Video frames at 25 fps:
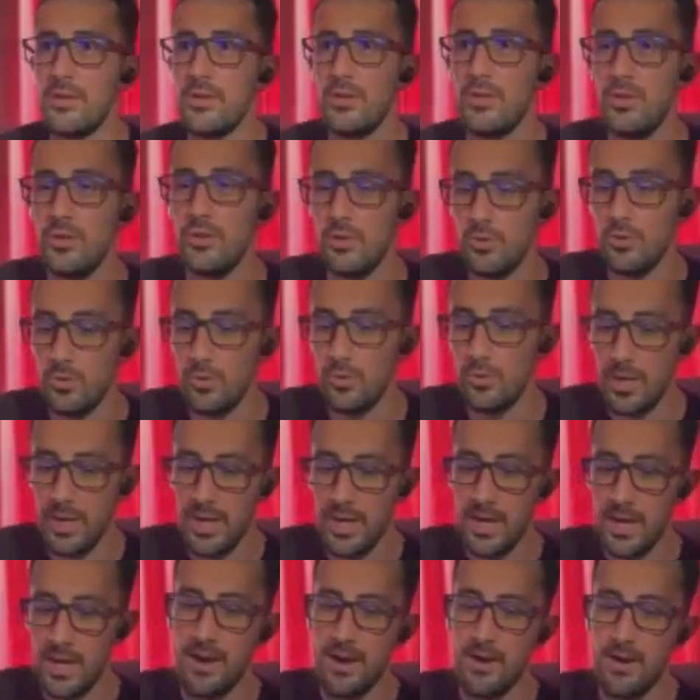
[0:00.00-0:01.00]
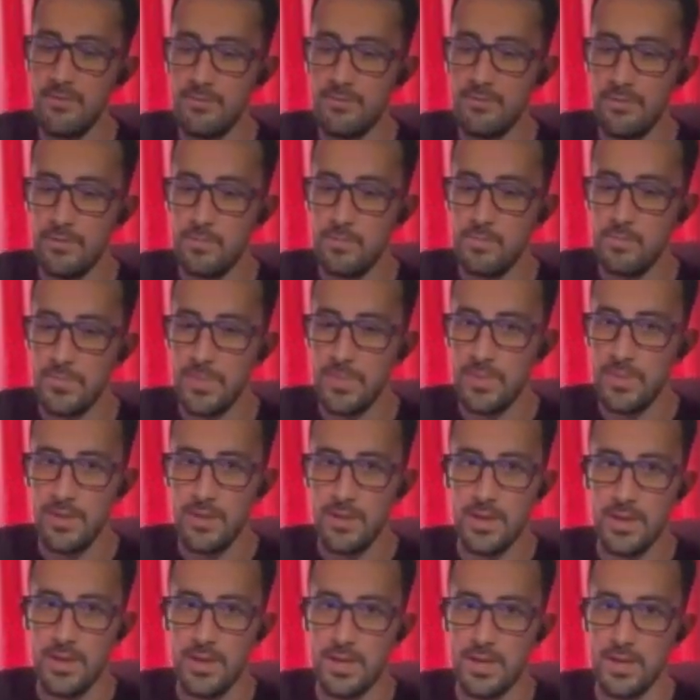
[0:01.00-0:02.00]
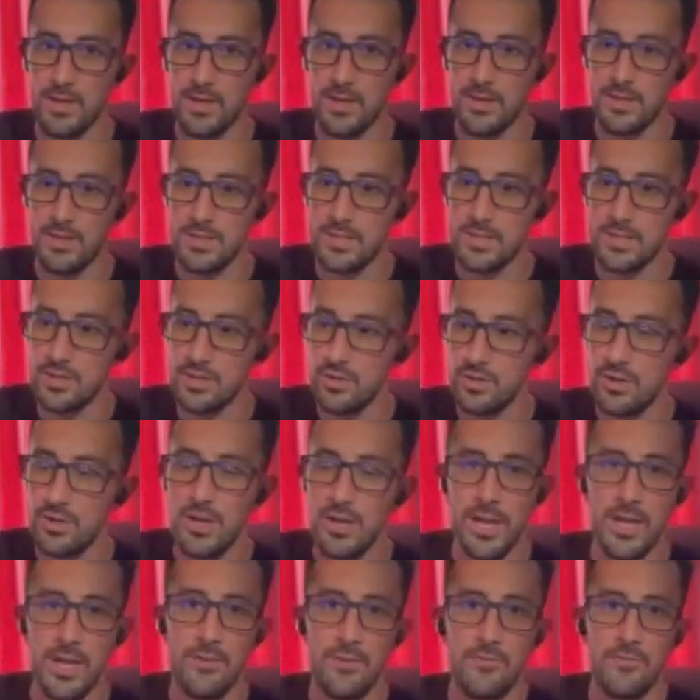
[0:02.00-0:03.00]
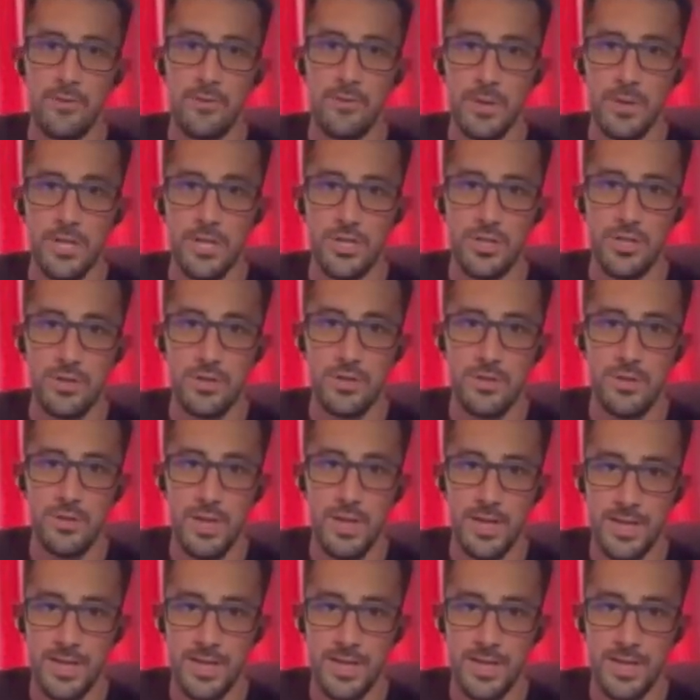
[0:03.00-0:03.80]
you have certain information